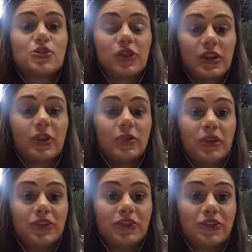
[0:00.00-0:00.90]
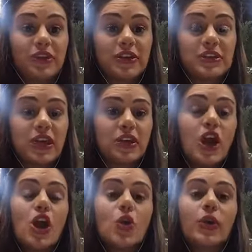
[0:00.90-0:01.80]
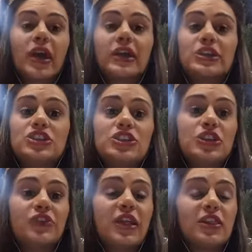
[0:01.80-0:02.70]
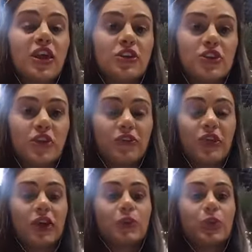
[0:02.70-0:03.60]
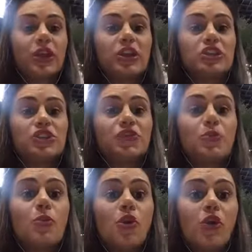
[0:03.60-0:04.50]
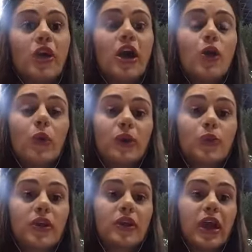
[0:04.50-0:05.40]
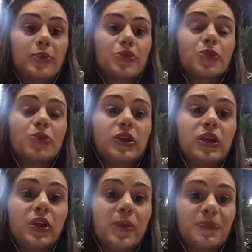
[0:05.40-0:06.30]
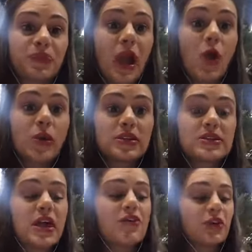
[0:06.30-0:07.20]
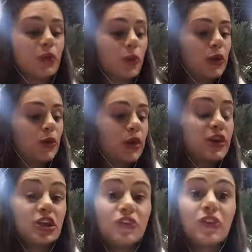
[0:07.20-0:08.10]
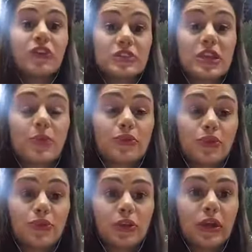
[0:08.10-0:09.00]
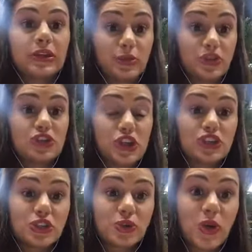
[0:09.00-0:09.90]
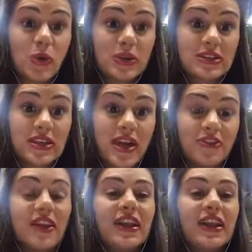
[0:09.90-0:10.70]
really big difference, and we can achieve a lot of, and we can achieve more when we are approving ourselves and when we are giving this approval and appreciation to ourselves.